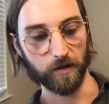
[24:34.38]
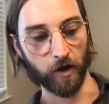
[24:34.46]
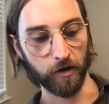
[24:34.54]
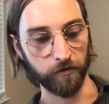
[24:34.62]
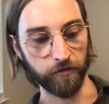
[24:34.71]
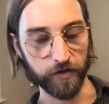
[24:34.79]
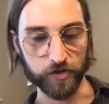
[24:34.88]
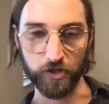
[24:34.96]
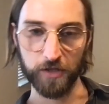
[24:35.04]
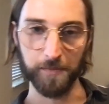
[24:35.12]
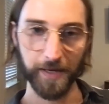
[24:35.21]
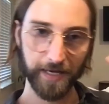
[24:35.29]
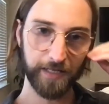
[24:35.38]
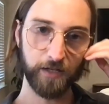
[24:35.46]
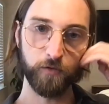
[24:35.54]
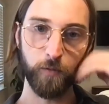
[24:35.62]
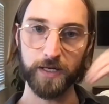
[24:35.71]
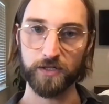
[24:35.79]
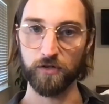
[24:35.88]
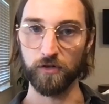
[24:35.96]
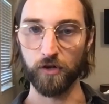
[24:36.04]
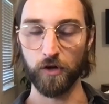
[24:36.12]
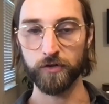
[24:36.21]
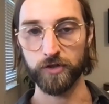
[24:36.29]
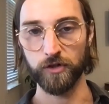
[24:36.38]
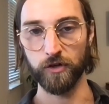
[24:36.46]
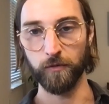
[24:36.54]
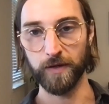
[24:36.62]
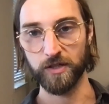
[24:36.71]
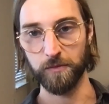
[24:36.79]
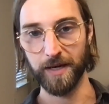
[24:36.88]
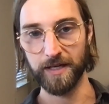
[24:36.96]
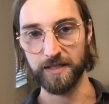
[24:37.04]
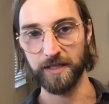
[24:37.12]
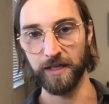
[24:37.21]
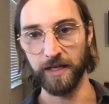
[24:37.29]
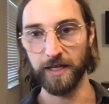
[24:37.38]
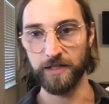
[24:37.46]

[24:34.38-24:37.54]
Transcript: artificially made in Western culture and Western medicine,